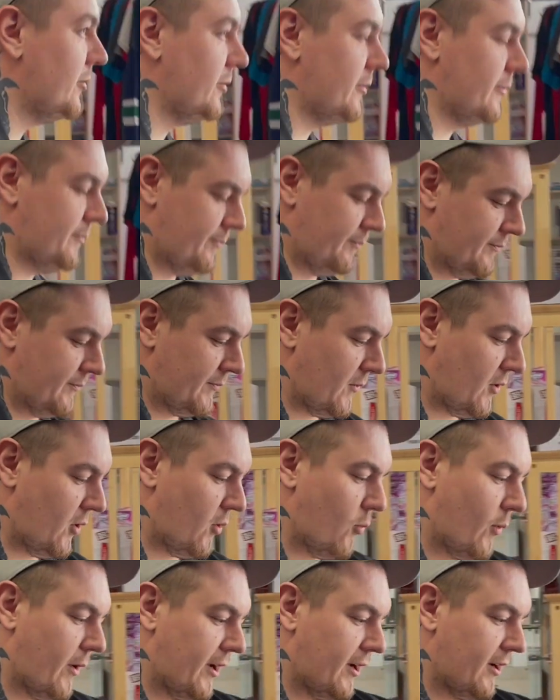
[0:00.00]
are
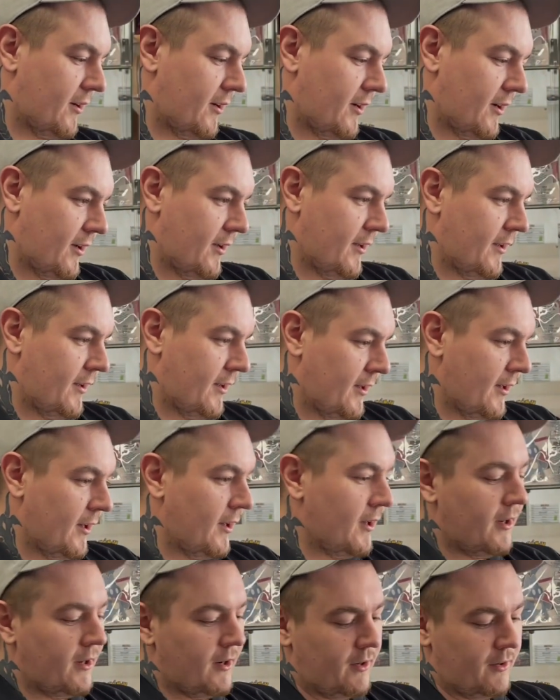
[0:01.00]
aware
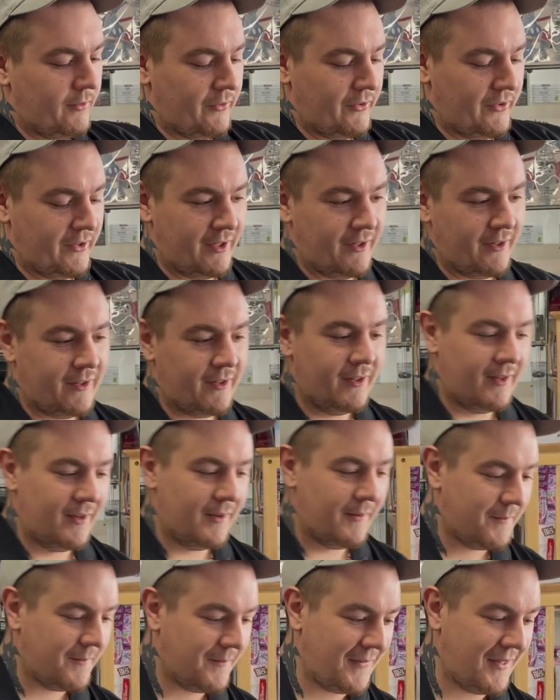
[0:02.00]
of Xena,
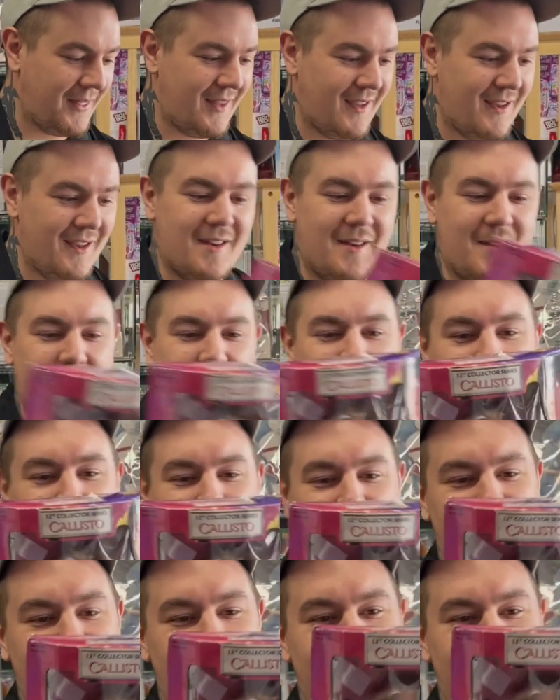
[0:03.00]
but